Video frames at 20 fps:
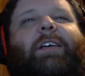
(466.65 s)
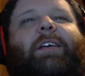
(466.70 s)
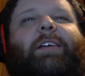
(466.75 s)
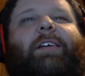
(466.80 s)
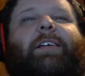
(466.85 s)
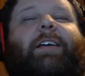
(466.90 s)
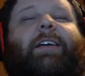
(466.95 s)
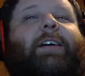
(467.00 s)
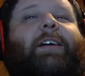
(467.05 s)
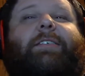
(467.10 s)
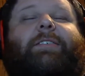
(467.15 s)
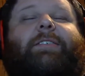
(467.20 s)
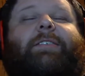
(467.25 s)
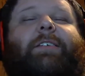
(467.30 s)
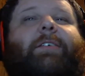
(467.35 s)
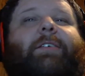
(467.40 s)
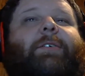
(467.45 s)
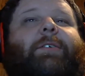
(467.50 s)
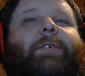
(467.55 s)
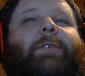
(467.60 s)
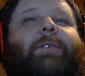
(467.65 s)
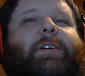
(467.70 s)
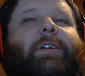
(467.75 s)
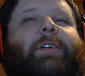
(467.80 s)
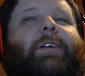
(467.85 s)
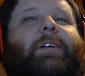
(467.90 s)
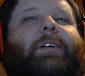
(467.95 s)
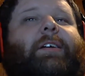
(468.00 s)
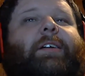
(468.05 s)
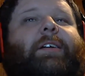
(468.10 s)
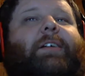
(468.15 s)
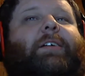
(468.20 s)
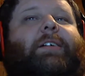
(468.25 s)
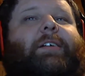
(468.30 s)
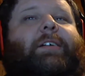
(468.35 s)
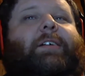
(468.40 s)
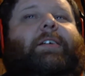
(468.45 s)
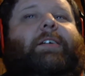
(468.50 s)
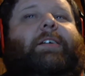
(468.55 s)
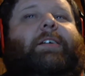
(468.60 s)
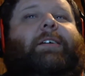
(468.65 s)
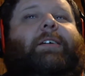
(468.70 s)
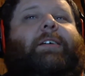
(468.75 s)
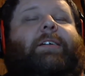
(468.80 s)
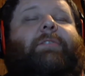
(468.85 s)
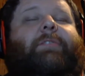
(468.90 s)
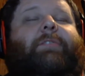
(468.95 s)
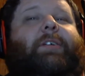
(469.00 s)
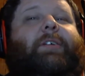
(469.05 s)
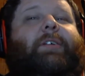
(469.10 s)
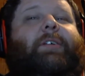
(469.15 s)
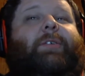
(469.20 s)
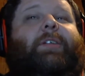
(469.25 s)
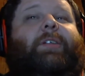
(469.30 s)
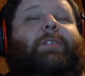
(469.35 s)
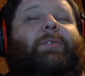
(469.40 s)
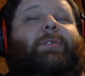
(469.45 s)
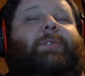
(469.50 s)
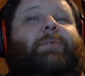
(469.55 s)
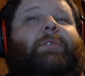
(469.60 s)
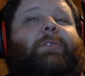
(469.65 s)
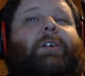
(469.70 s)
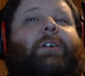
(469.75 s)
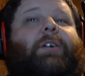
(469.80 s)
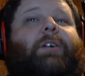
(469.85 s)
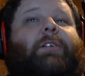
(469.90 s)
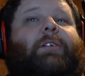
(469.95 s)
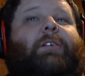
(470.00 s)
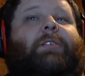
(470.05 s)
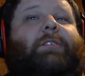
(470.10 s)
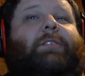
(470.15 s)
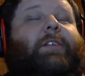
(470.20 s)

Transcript: Yeah, because if I do that too long,